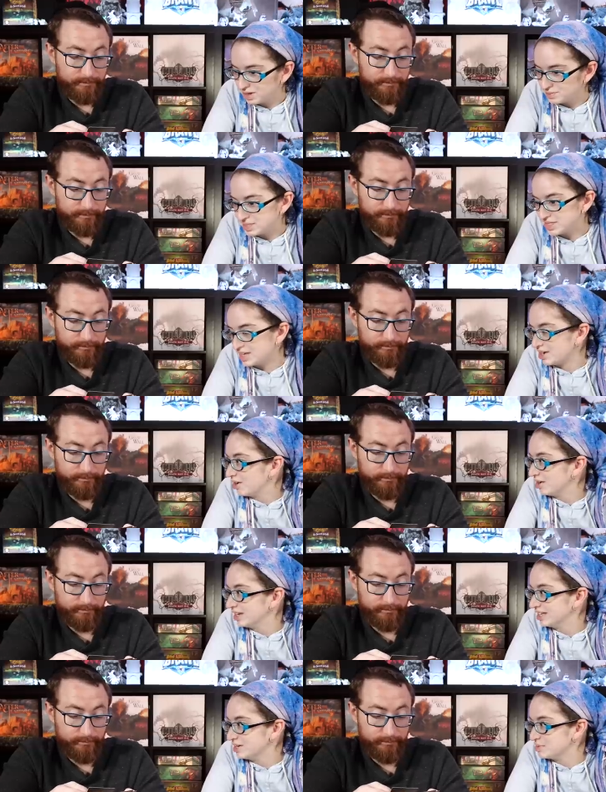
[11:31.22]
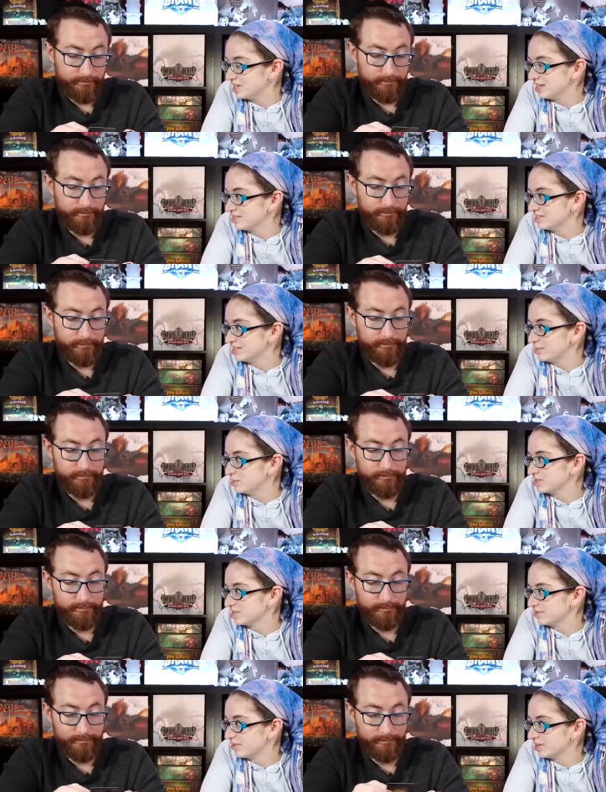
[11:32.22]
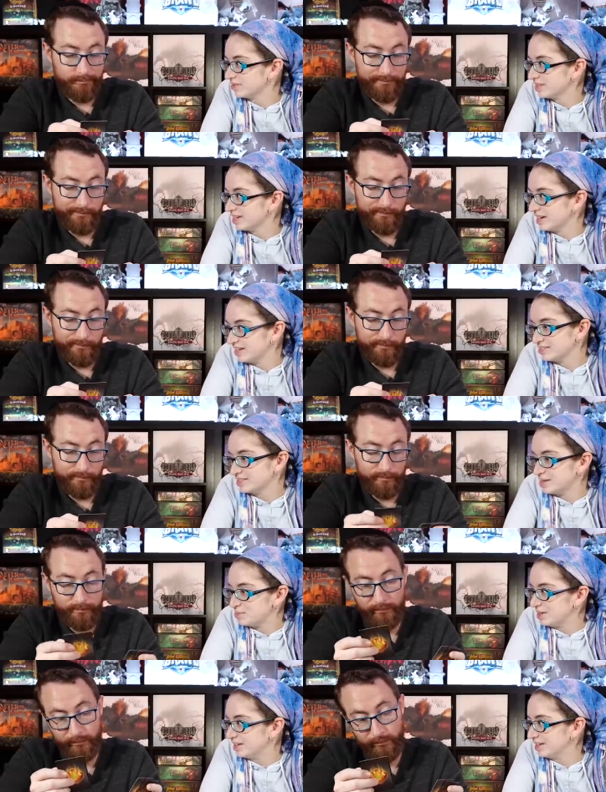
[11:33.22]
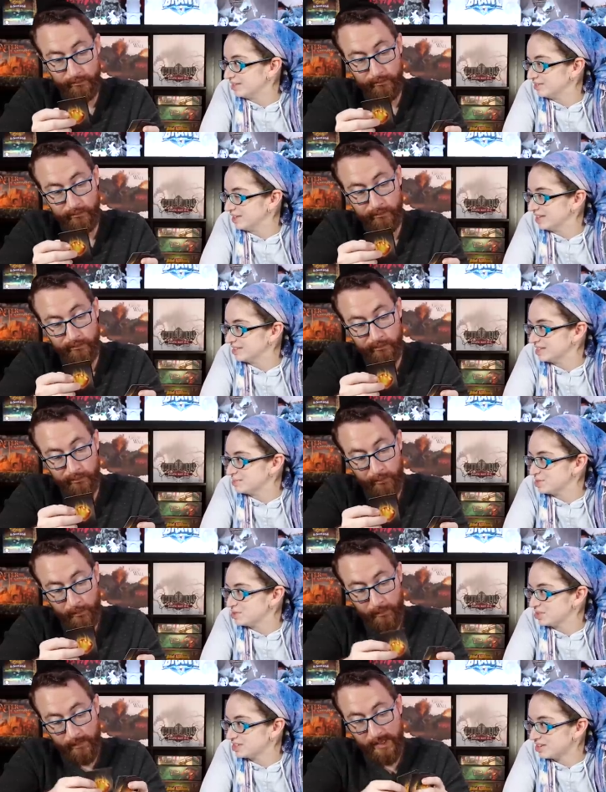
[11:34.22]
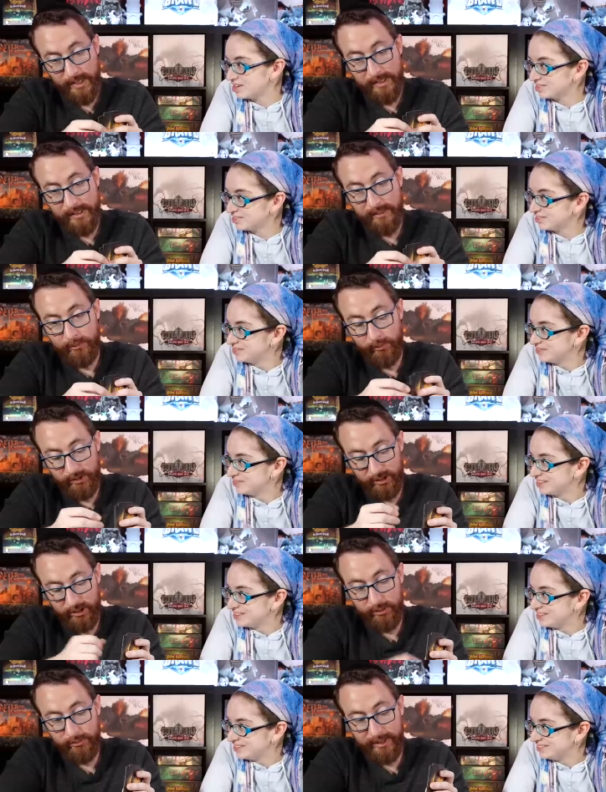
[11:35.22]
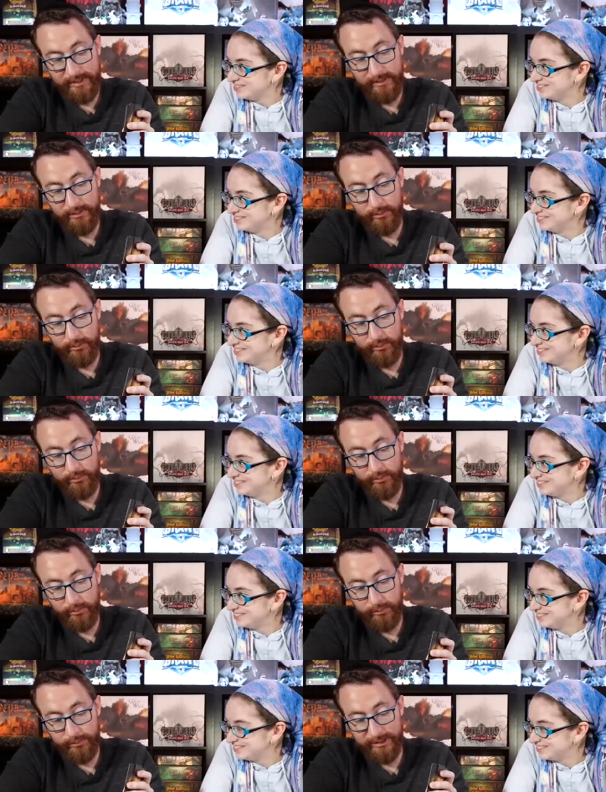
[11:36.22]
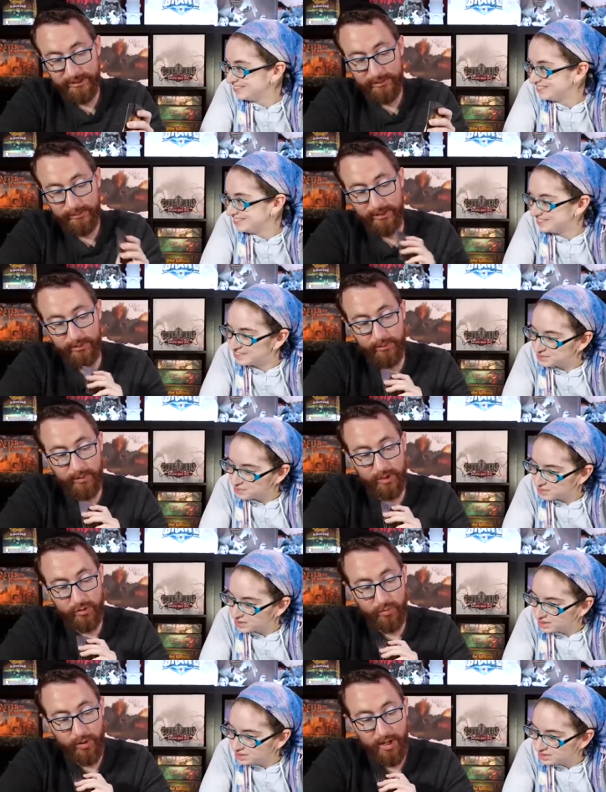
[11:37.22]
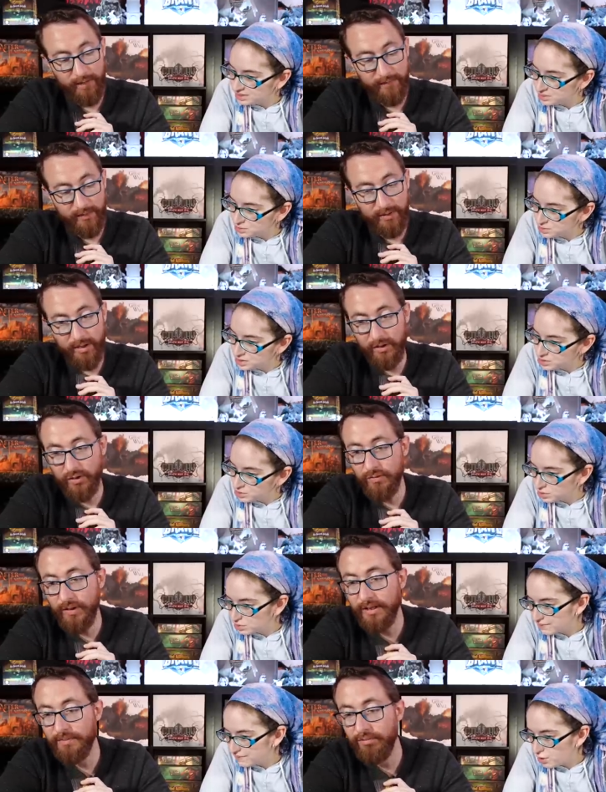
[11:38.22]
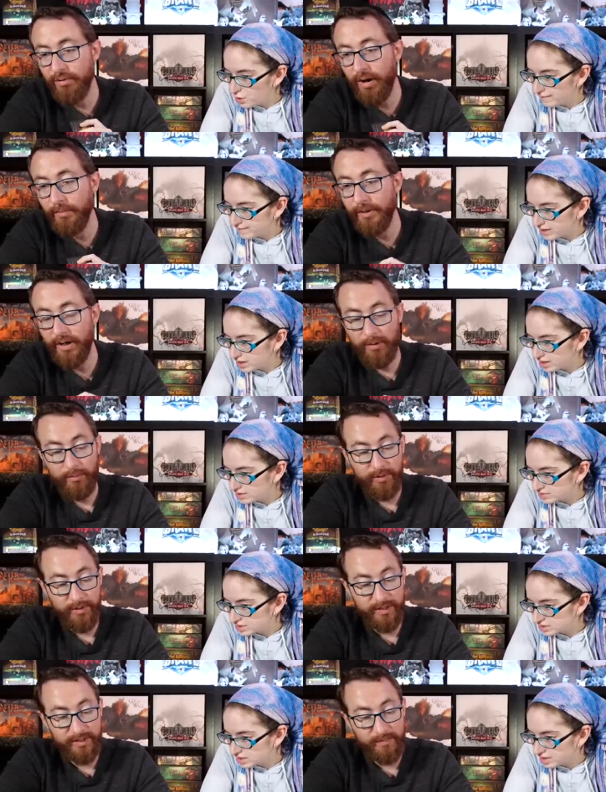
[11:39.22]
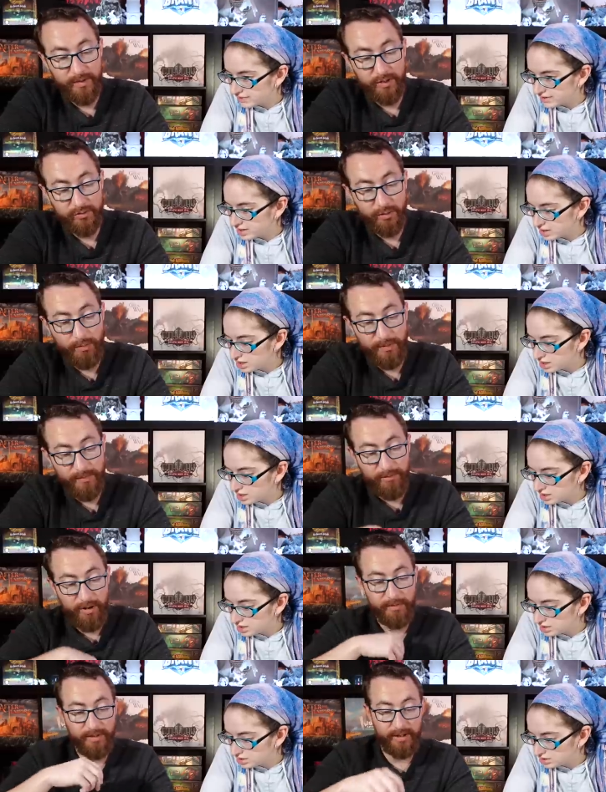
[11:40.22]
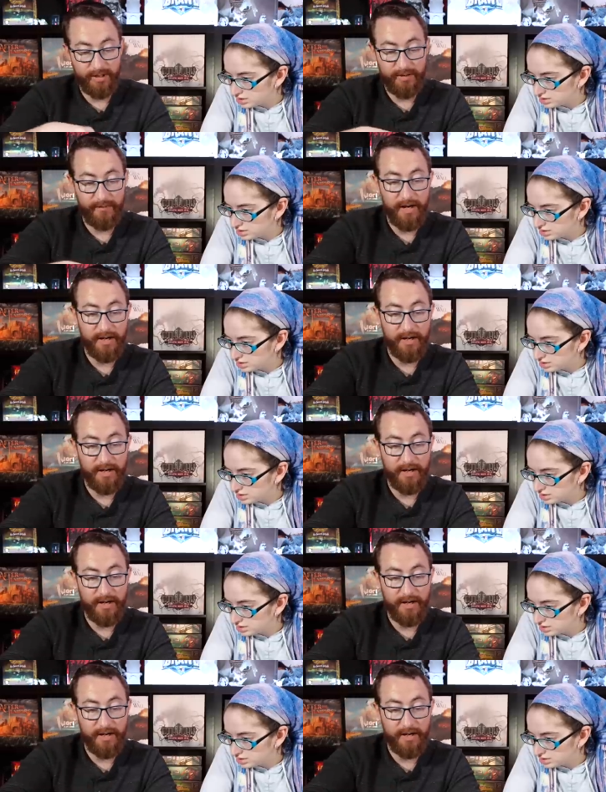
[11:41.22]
Speaker 1: I'm just saying, all I keep seeing is the uh-huh. numbers in front of it, and I just keep thinking of that Sesame Street song.
Speaker 2: What do I do? What do I do? Do I try for a large straight? It's probably not worth it. A small straight would be probably good enough.